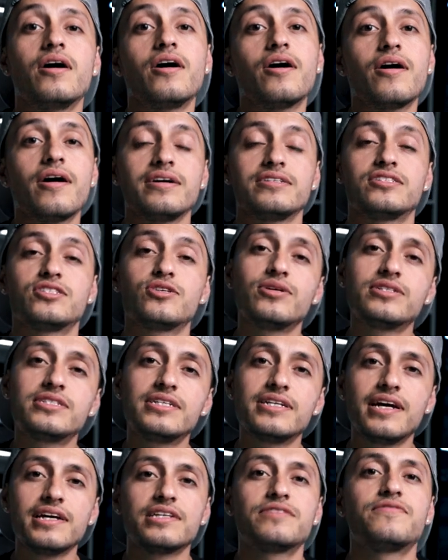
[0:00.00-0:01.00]
Alright, so in
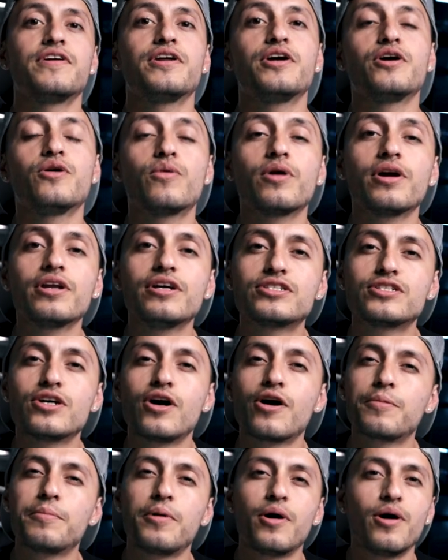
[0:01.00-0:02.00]
today's video, we're going to
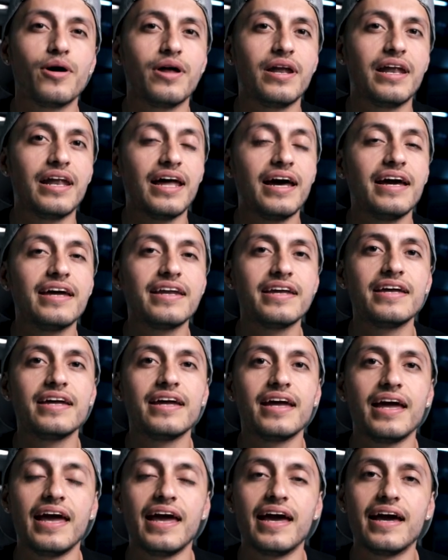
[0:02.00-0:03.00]
talk about
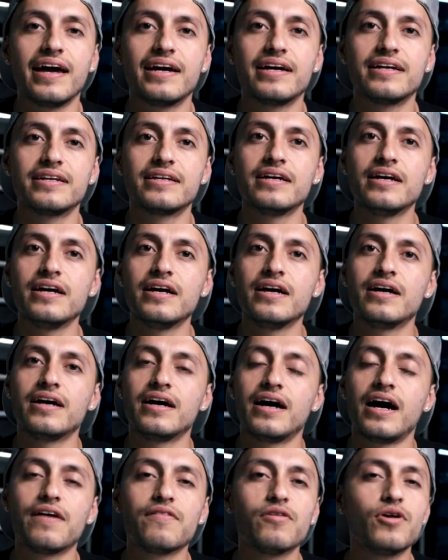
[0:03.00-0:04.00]
lighting, and
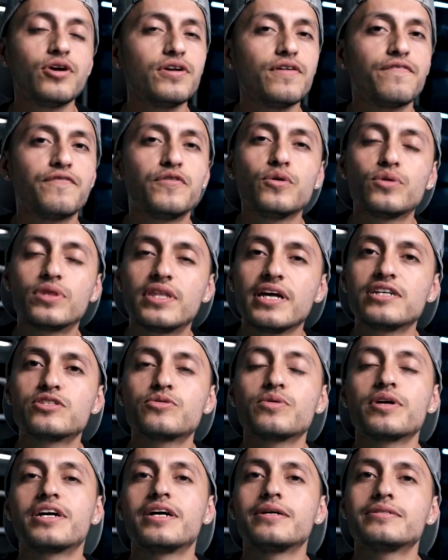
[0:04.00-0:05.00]
I learned a few things
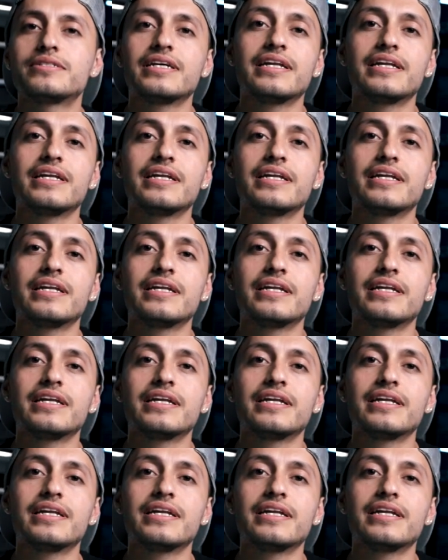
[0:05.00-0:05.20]
when it comes